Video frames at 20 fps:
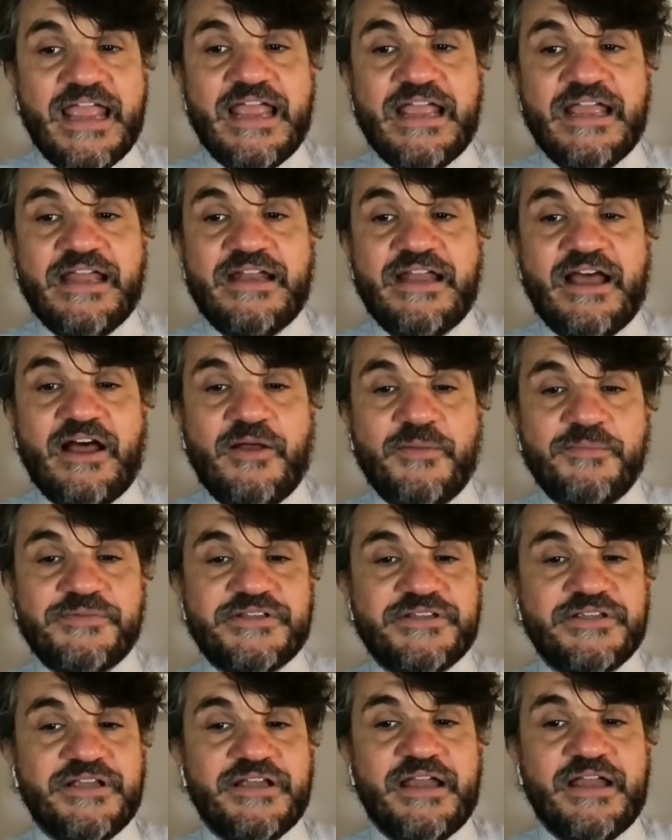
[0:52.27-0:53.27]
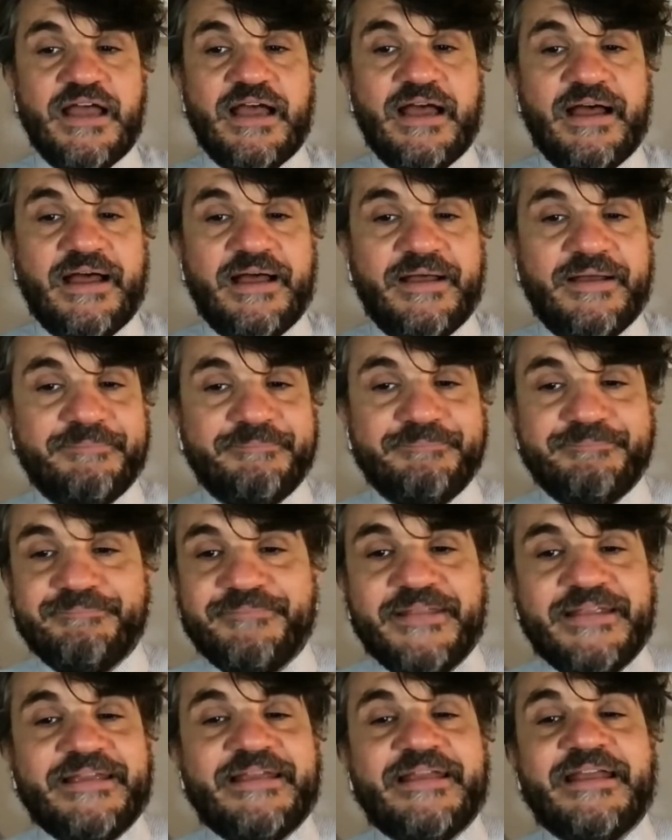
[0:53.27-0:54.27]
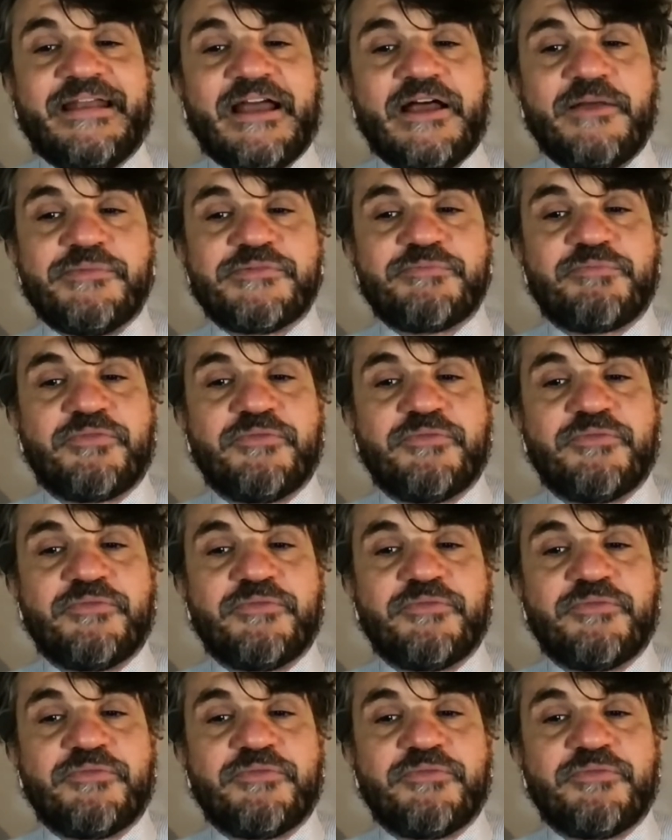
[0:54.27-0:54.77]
It helps locate